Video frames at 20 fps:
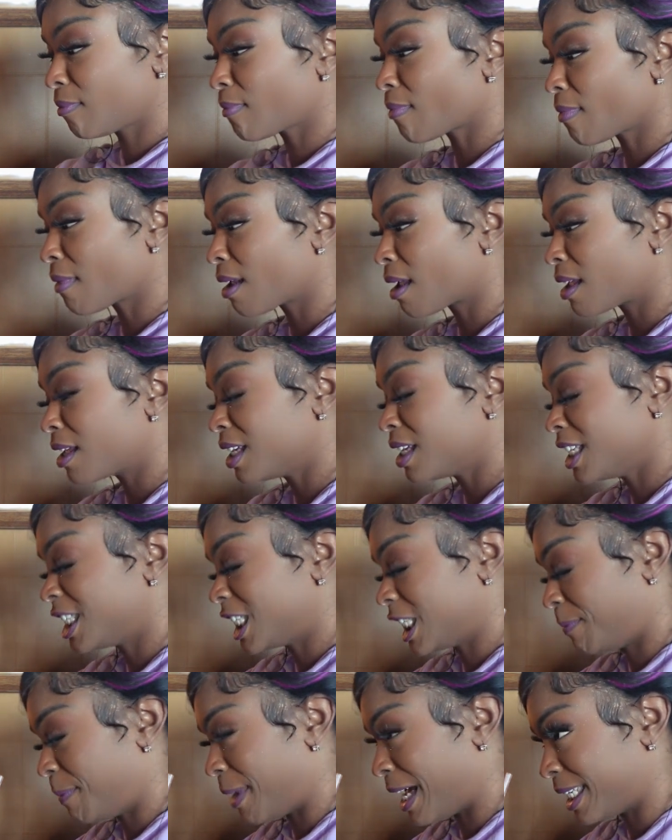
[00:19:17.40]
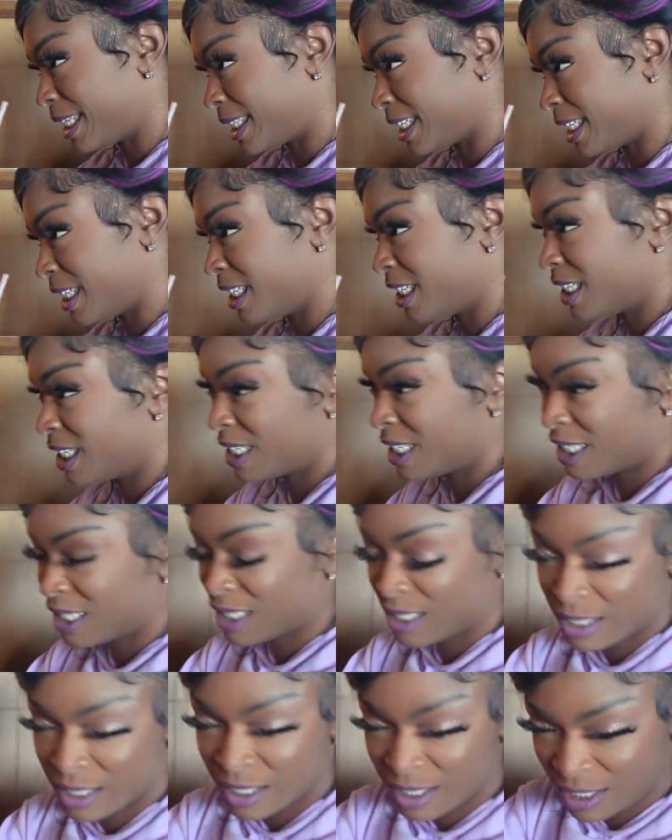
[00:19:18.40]
Say what? For
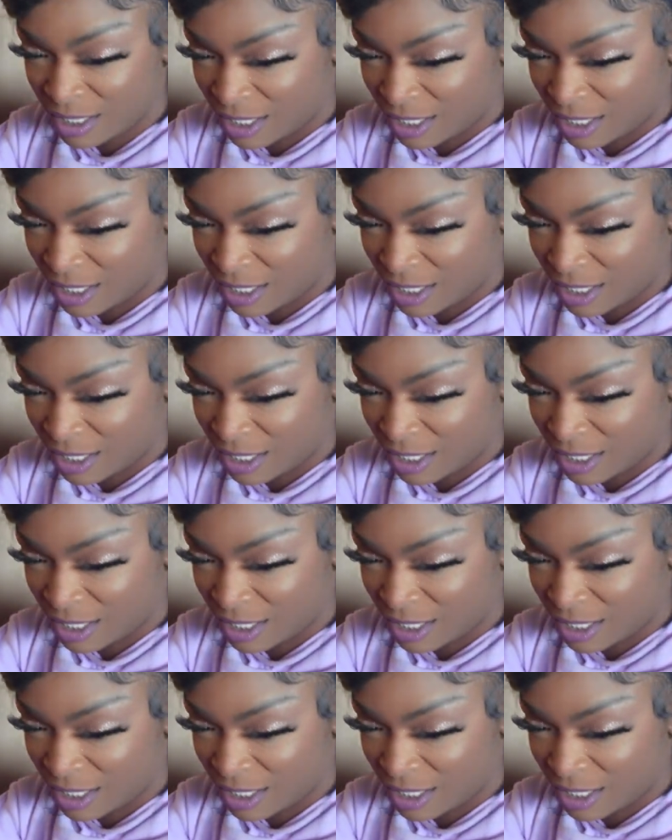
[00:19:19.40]
real.